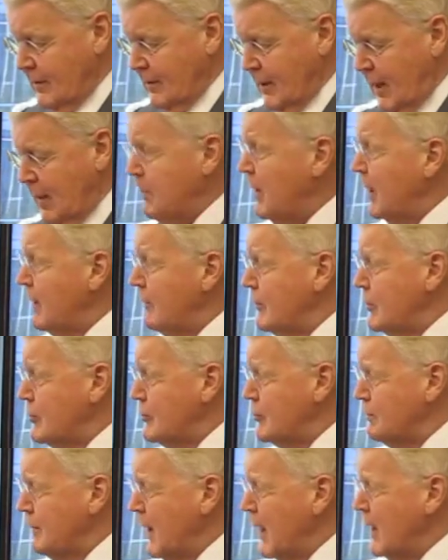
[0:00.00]
I believe we
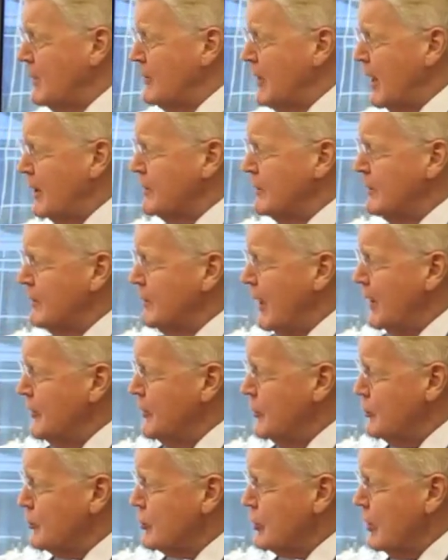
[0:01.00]
should make that a
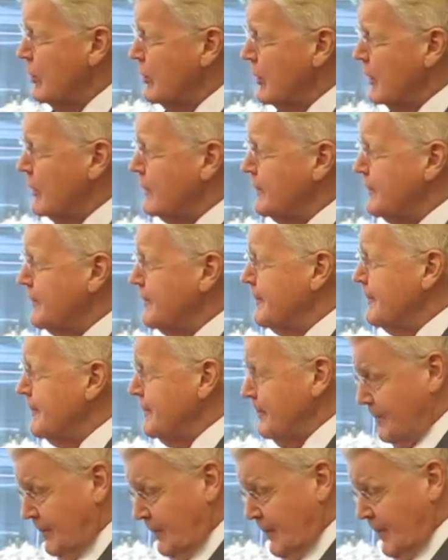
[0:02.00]
new slogan
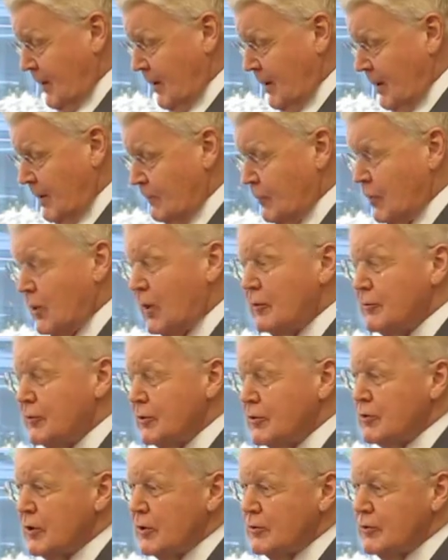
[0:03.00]
for our
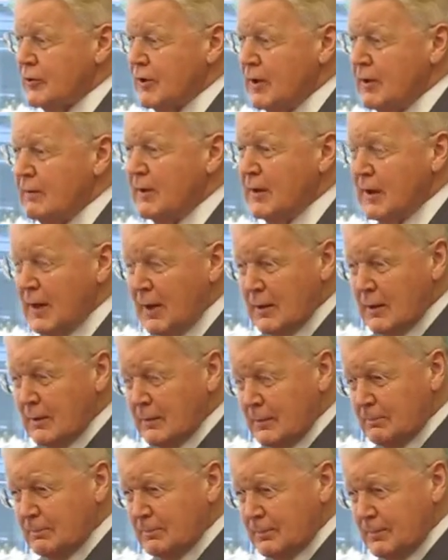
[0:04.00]
discussion, even a
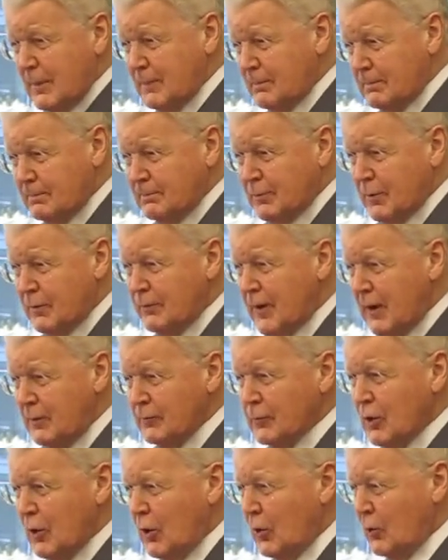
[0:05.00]

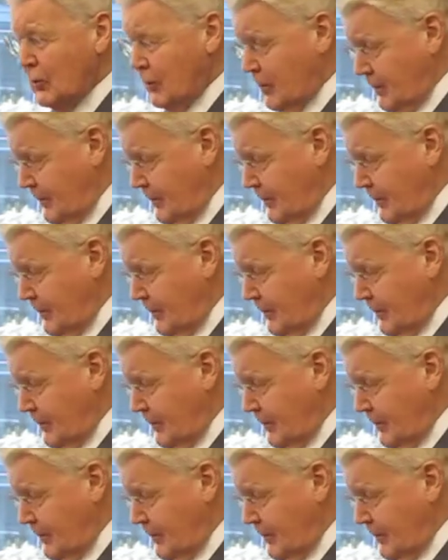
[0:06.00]
profound goal,